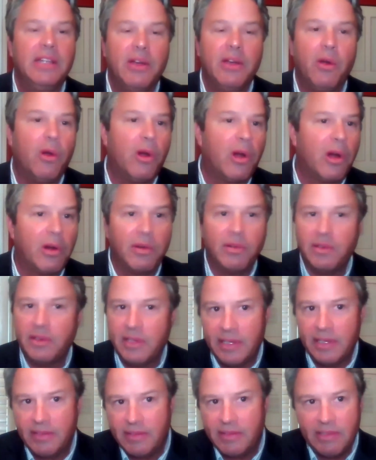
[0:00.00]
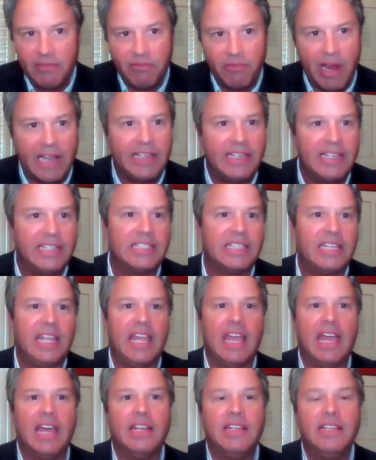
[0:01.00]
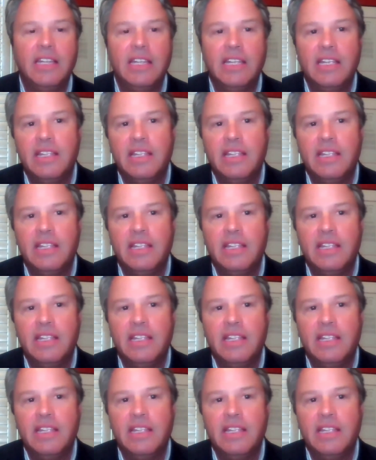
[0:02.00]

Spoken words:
or the retina scan,